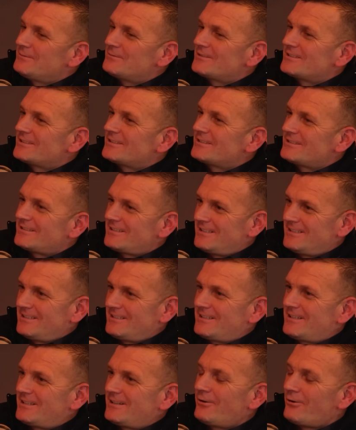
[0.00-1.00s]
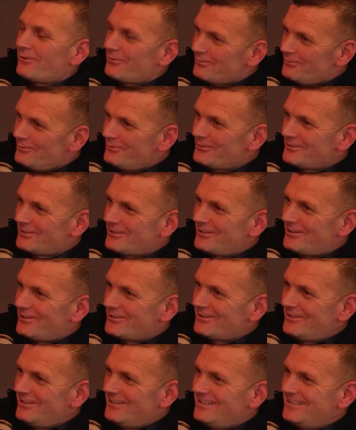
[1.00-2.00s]
that was the, but, our own
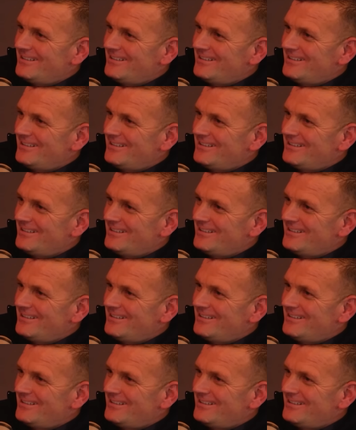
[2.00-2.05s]
dog.